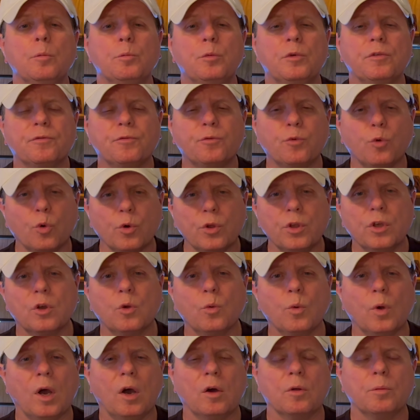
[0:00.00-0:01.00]
before you
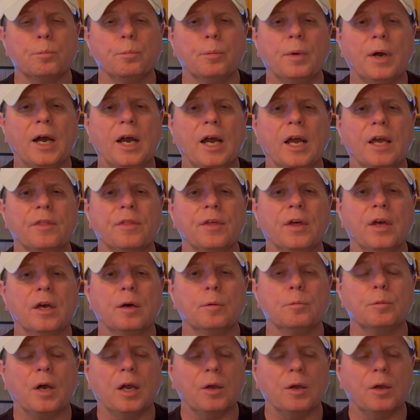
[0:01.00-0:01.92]
go out and buy them.